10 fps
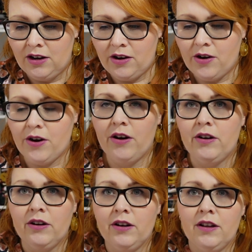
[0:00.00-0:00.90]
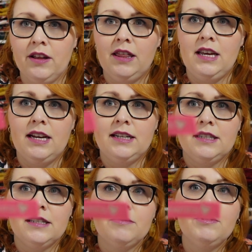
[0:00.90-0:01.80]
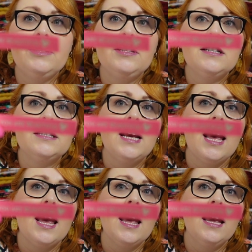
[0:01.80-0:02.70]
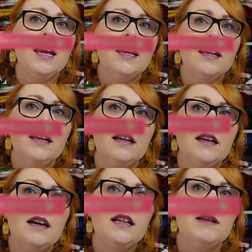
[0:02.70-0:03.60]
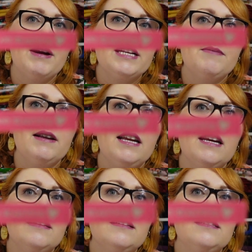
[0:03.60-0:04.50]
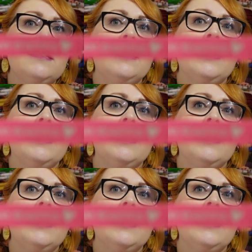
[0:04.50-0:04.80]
are these, which just say, and they match my nails.